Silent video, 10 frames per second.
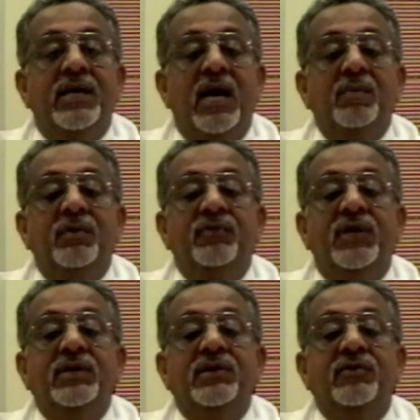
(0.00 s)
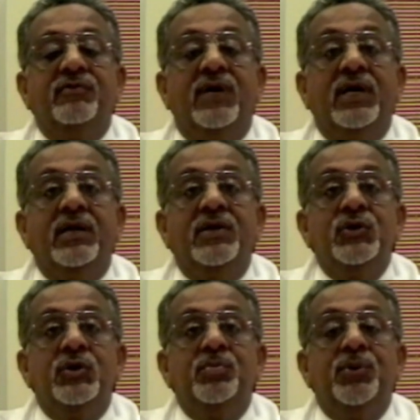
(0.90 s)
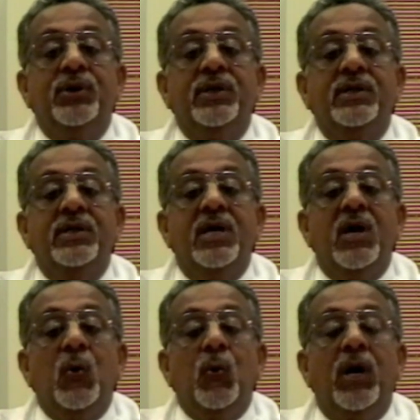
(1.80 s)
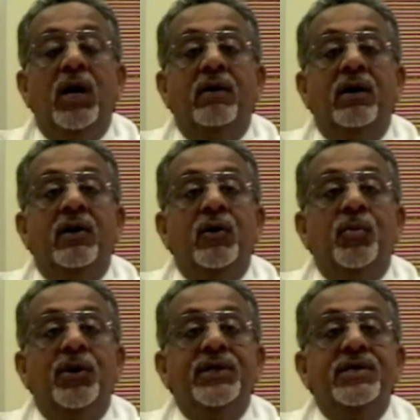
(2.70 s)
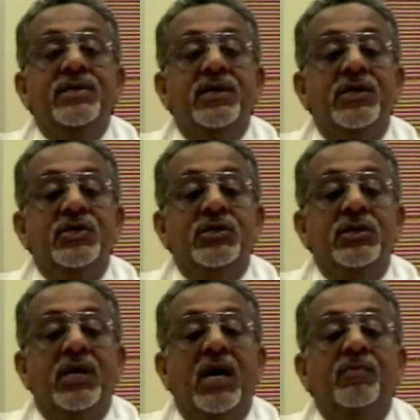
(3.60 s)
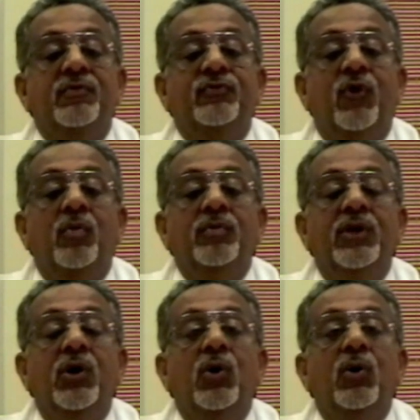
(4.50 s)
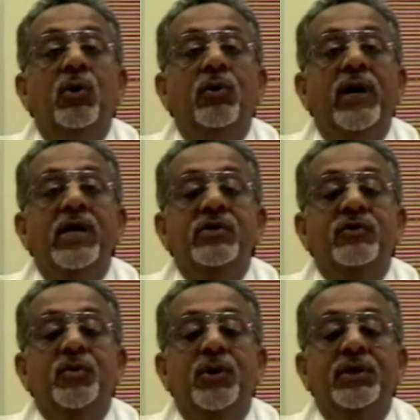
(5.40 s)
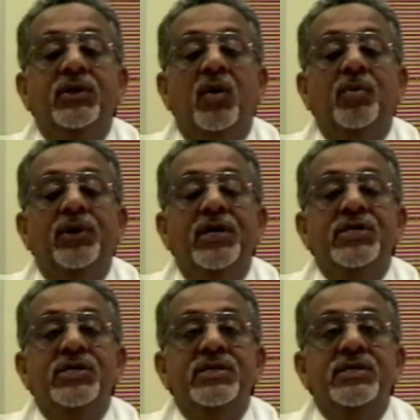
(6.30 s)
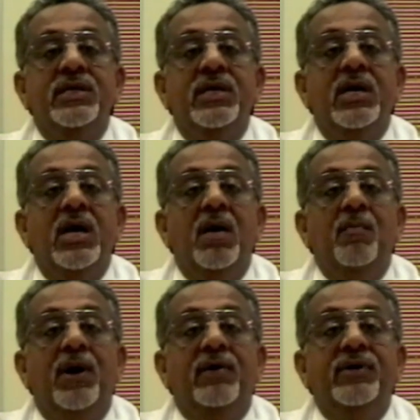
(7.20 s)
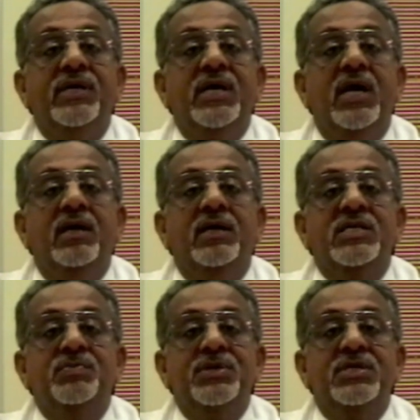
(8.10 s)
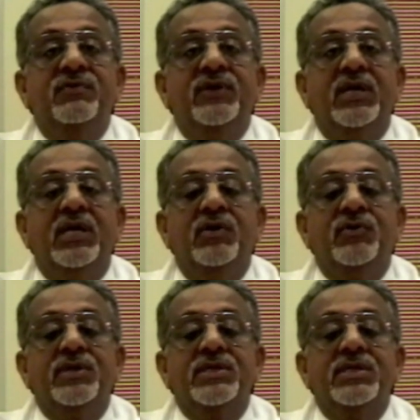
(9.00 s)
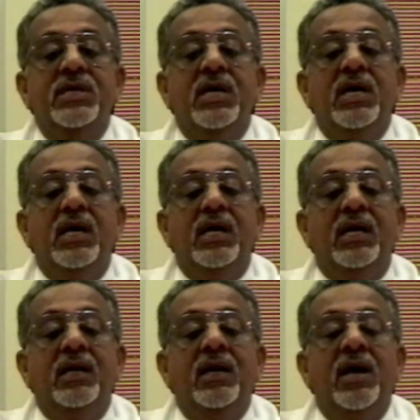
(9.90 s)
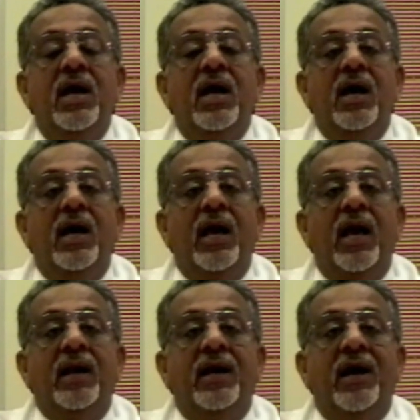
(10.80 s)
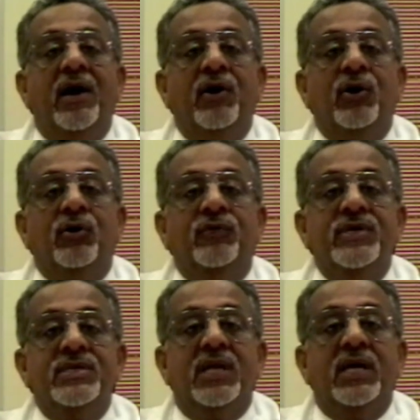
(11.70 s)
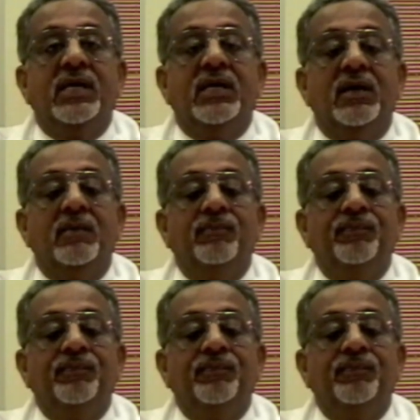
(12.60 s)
it can be further refined to a point where a robotic surgeon can perform the whole range of robotic operations but retain a specific interest in an area of his liking.